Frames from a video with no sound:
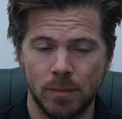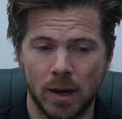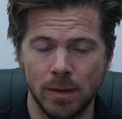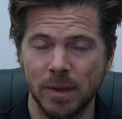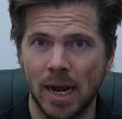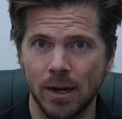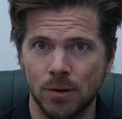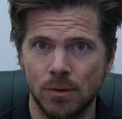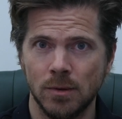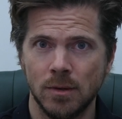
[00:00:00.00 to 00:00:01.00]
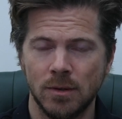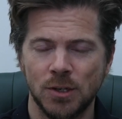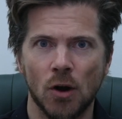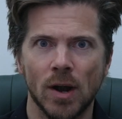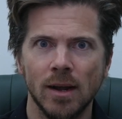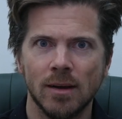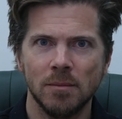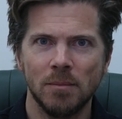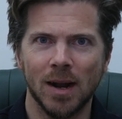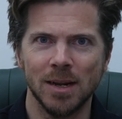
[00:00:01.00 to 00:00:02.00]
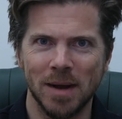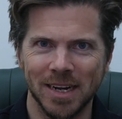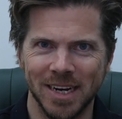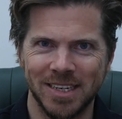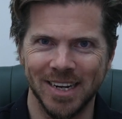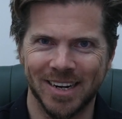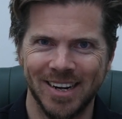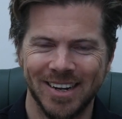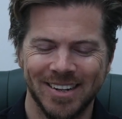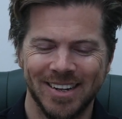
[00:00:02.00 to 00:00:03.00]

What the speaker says: partly mechanical, partly magnetic,